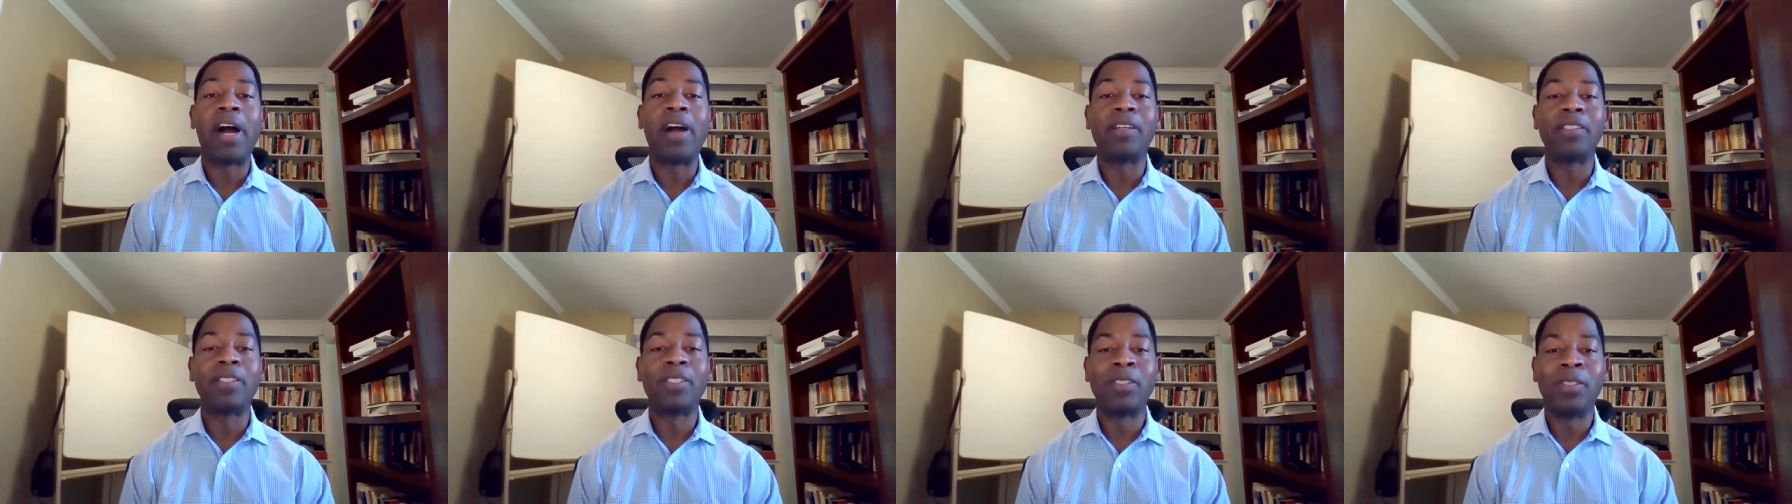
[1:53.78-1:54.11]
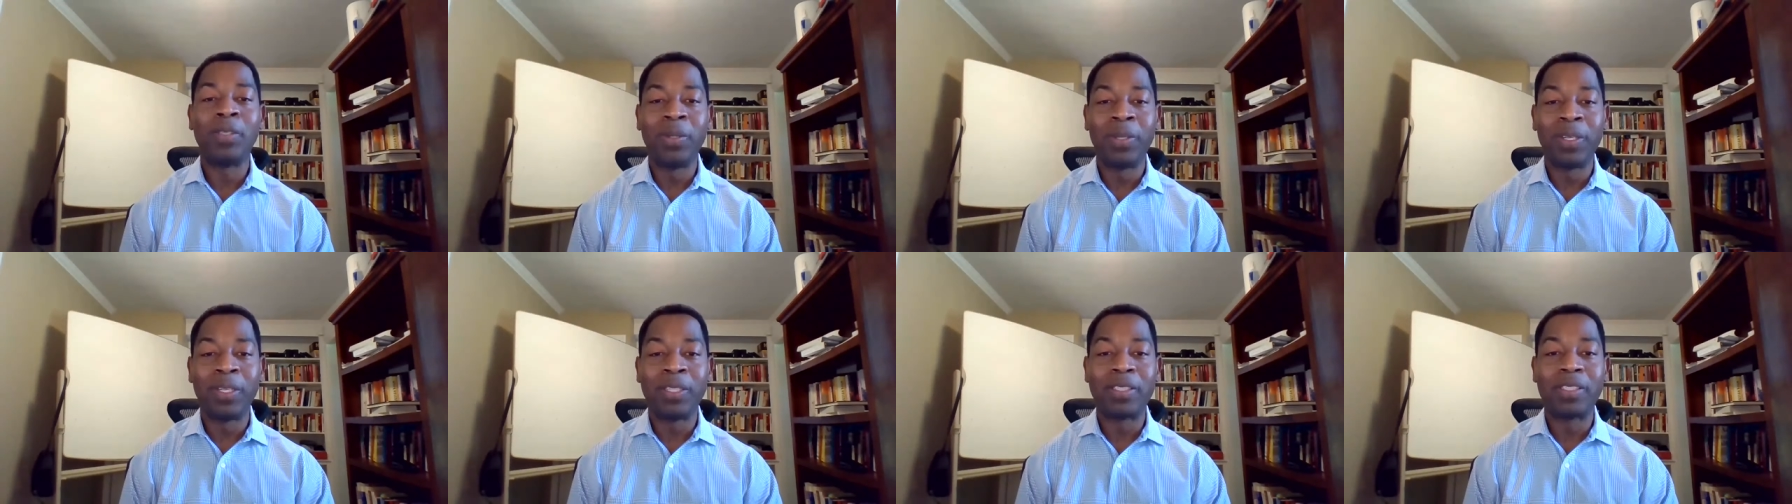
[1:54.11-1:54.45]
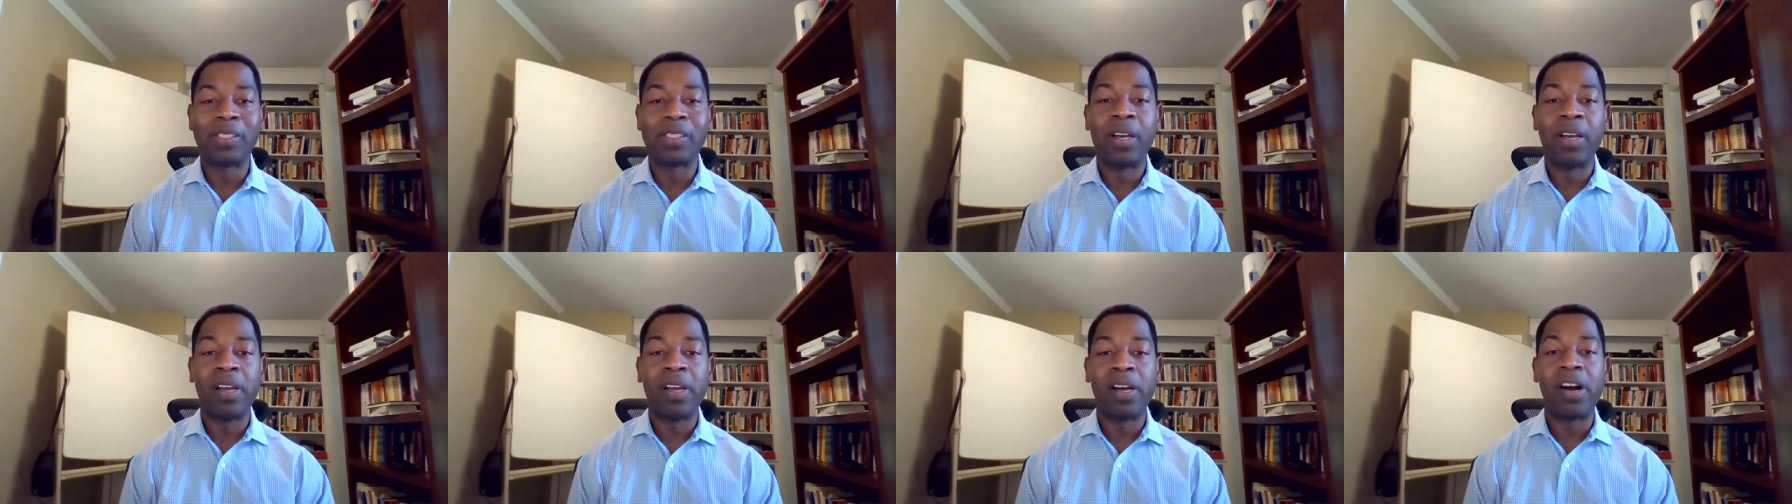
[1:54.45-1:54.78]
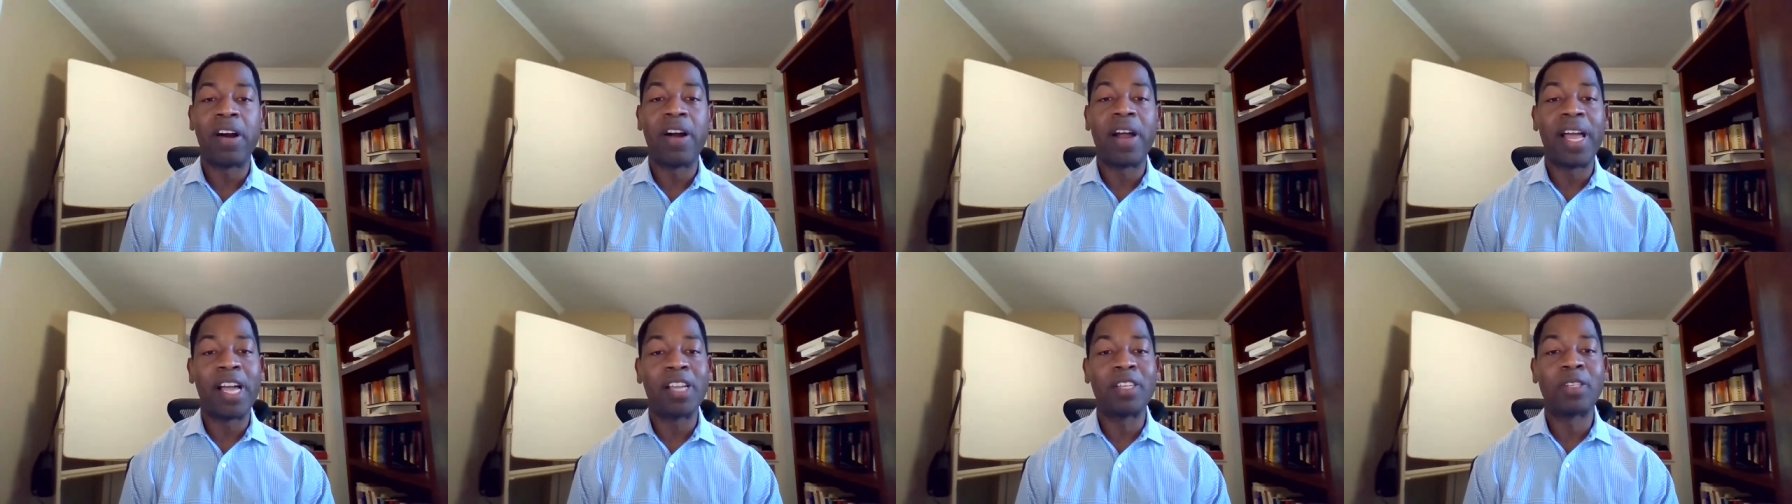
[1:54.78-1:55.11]
Our students
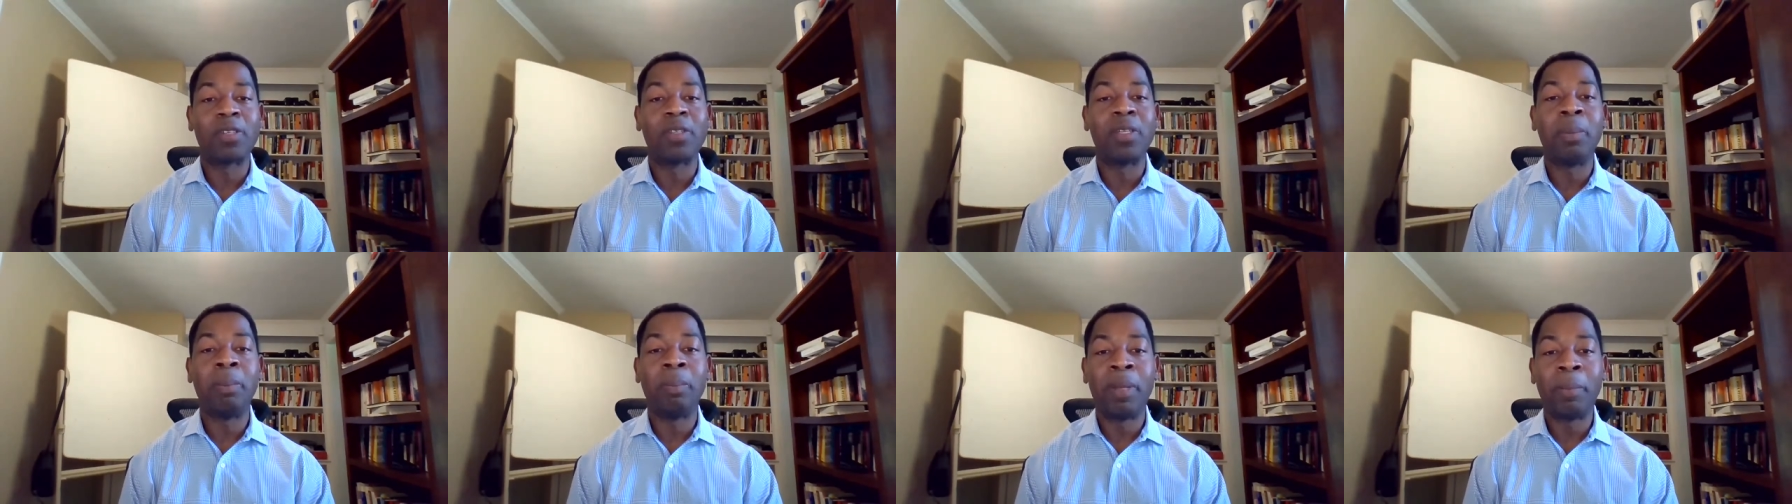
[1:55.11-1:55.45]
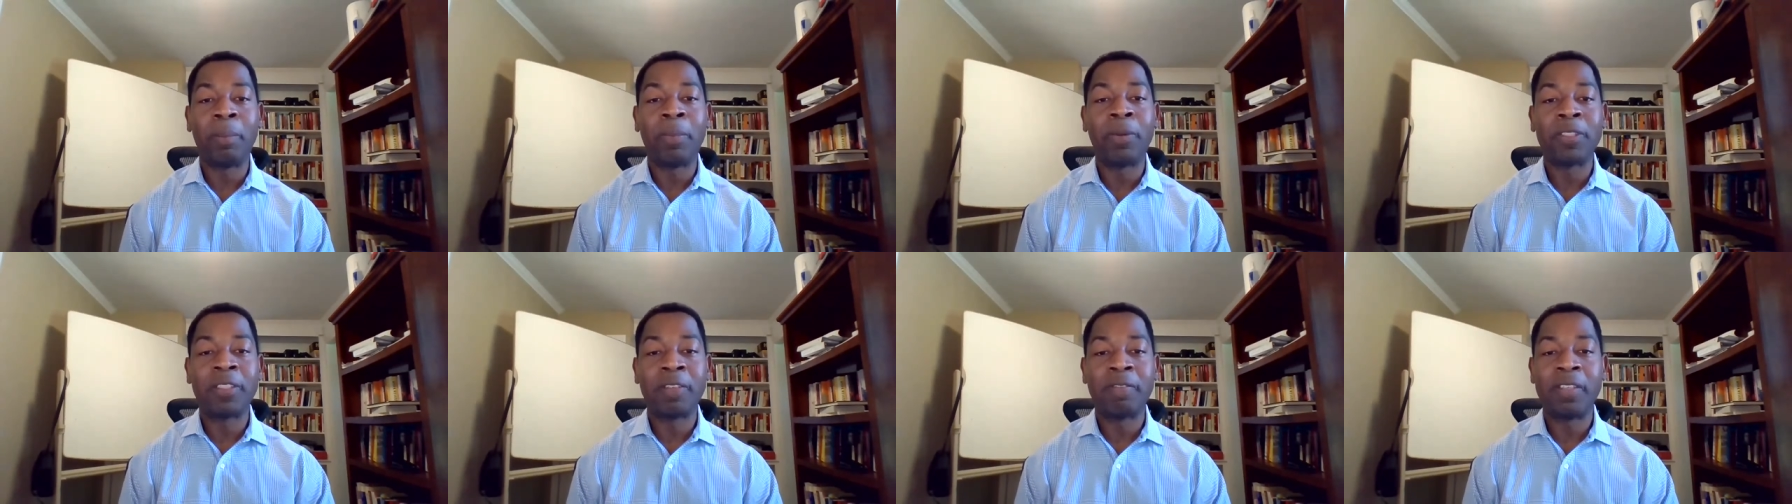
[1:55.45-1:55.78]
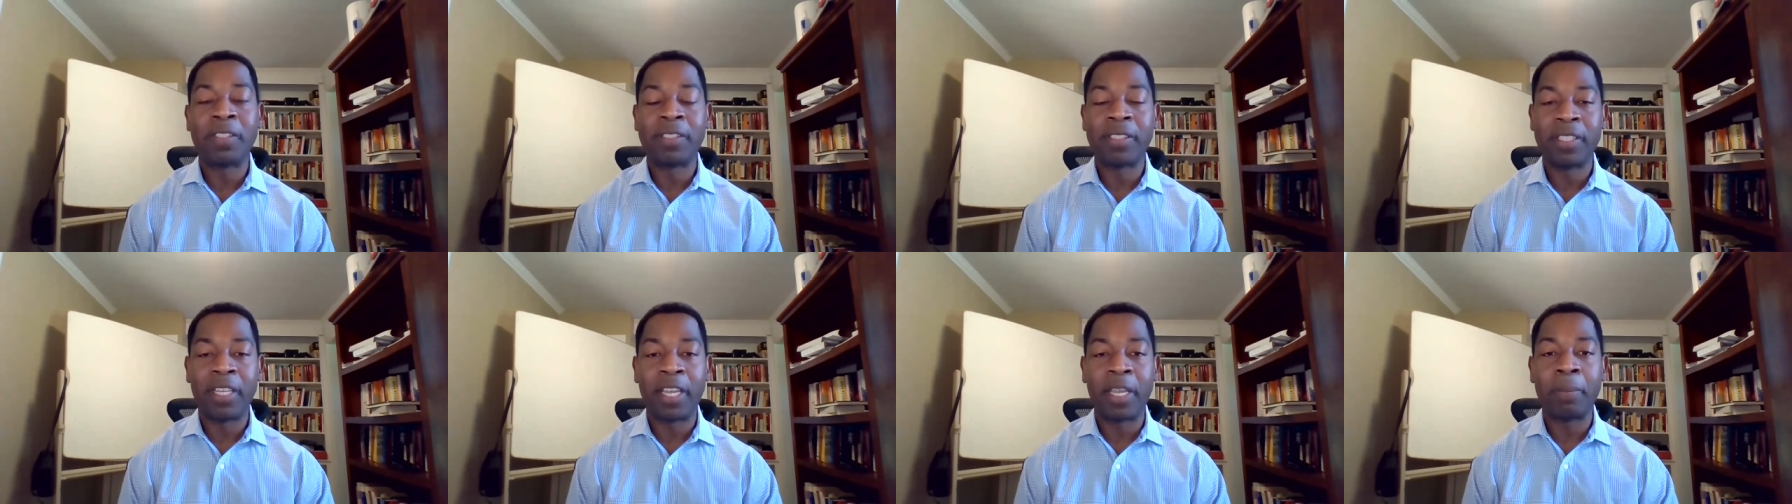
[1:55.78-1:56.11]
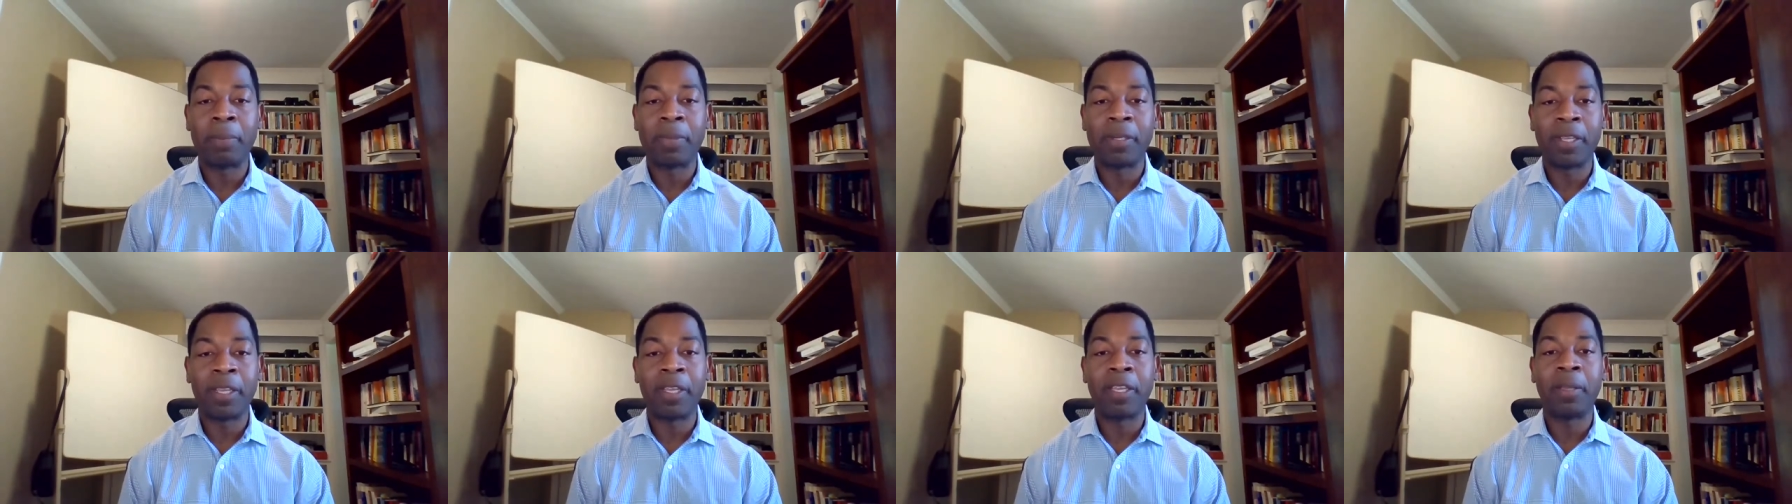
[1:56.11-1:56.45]
are actually members of the
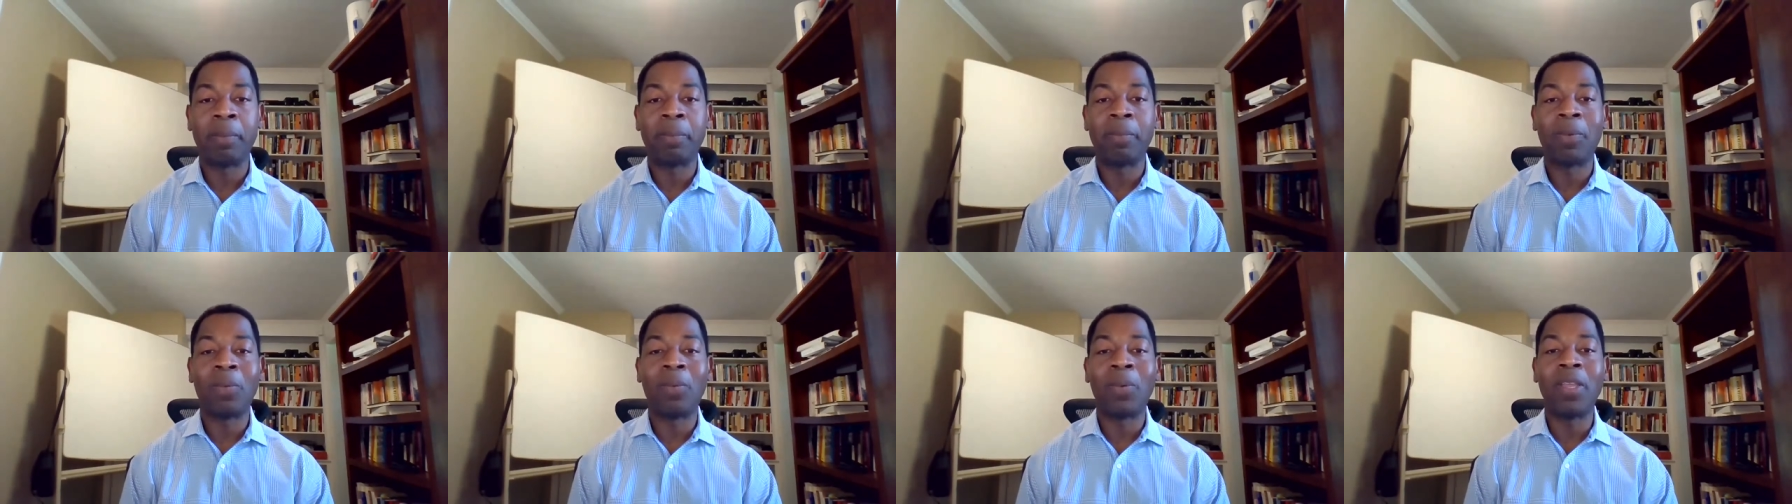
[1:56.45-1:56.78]
same team.